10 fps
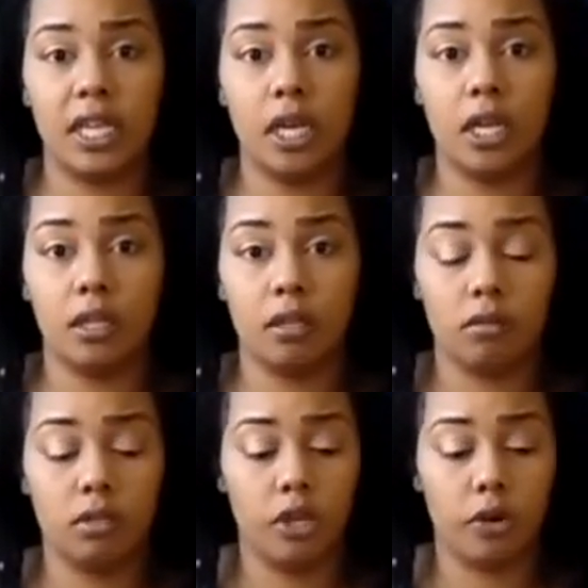in
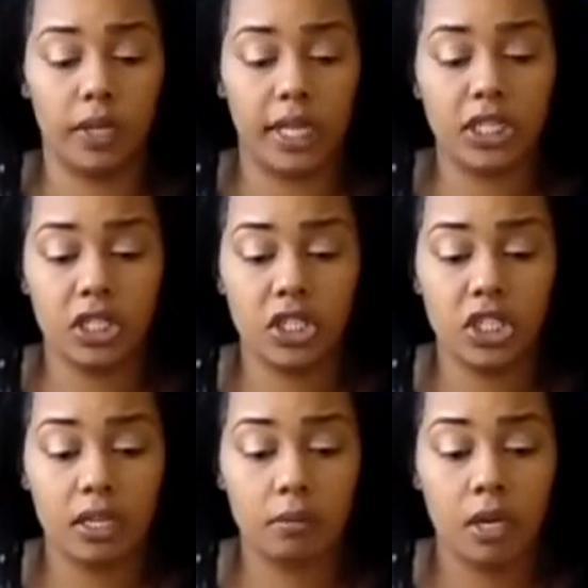your
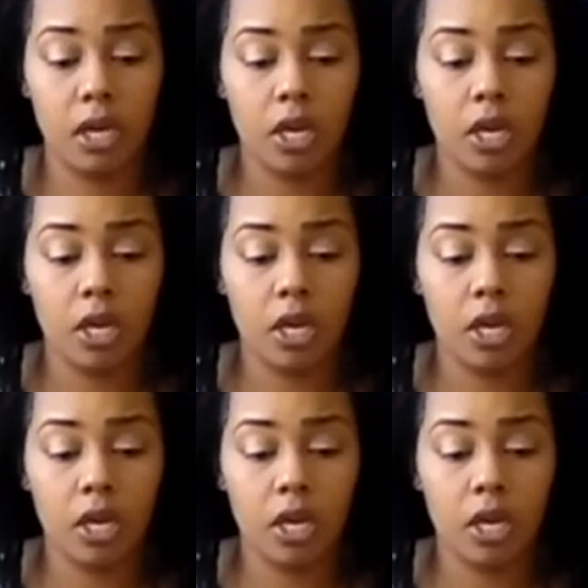relationship.